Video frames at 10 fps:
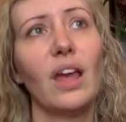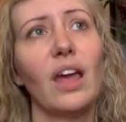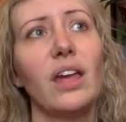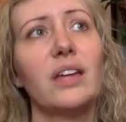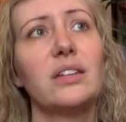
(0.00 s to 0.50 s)

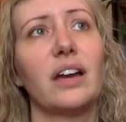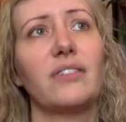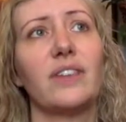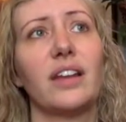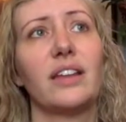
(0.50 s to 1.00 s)
And I
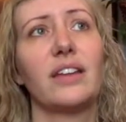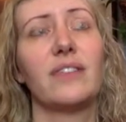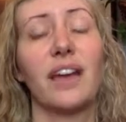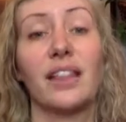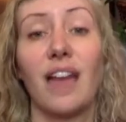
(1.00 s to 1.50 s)
find that if
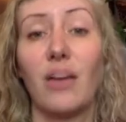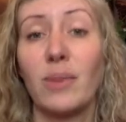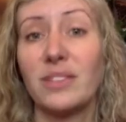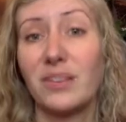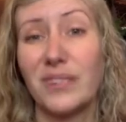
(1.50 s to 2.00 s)
I allow myself